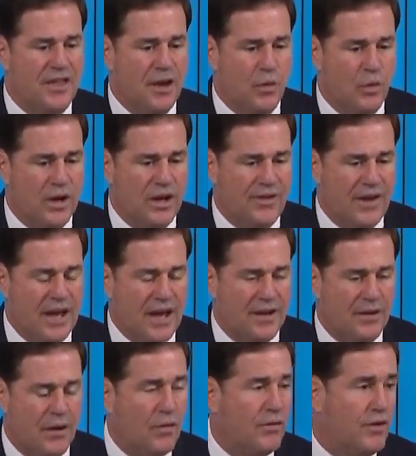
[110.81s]
that we've
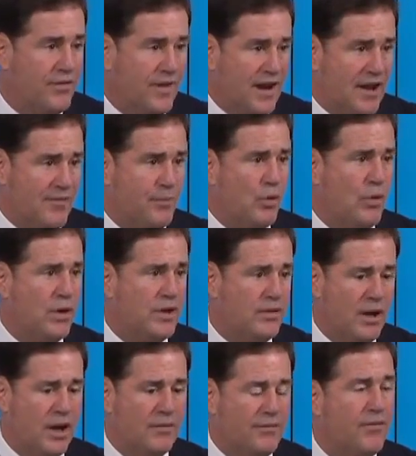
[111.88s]
had over
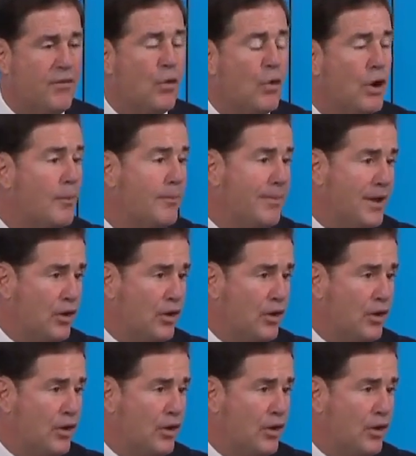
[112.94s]
$5.4 uh,